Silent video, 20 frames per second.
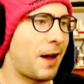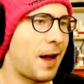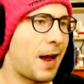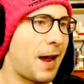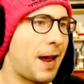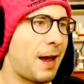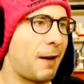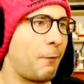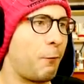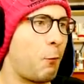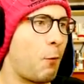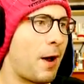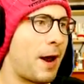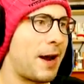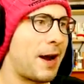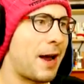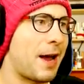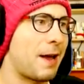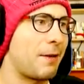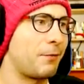I have
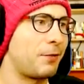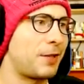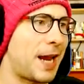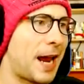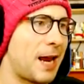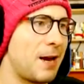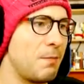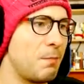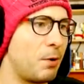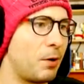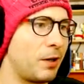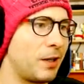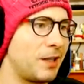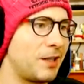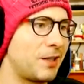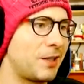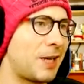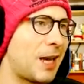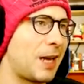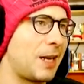what? I have 10
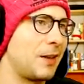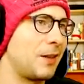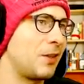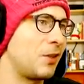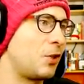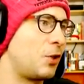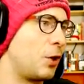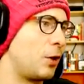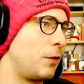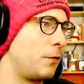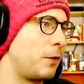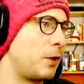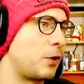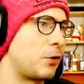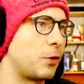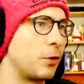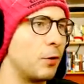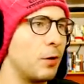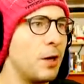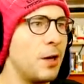bullets. Okay, get this Dolvy
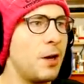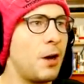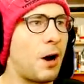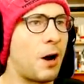crew.